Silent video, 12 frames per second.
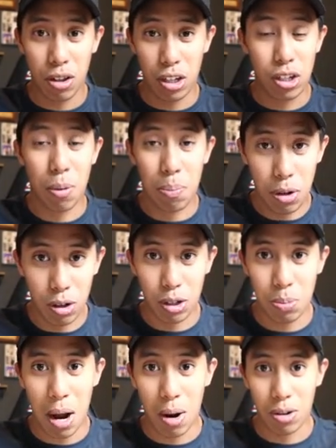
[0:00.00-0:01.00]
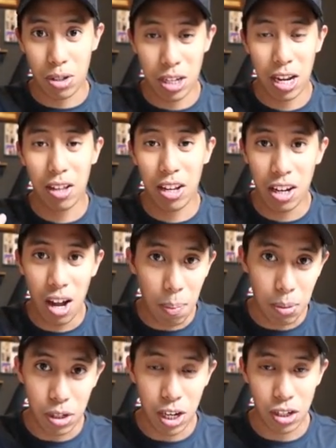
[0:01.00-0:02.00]
this computer's power, scaling
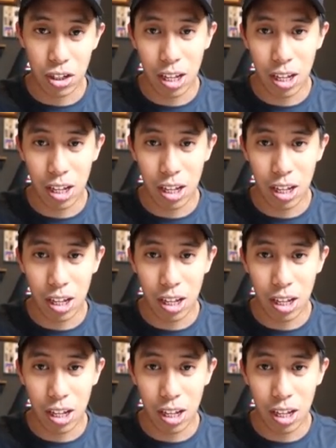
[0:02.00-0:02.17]
computation.